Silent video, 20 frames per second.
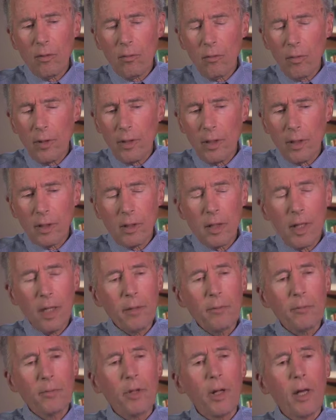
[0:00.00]
When it
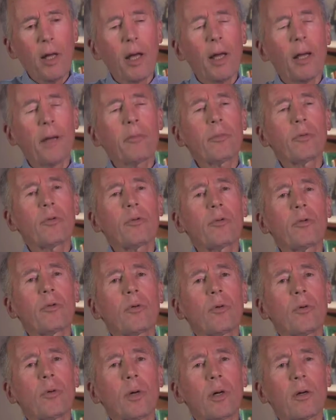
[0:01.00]
came time
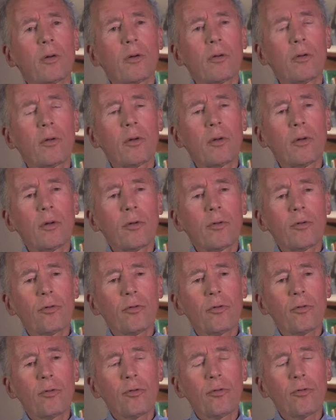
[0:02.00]
to
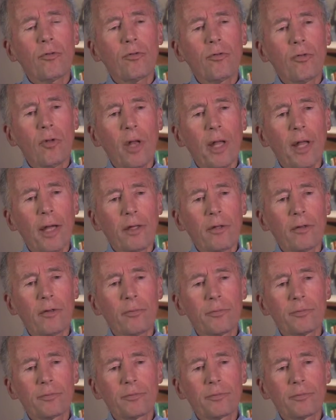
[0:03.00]
select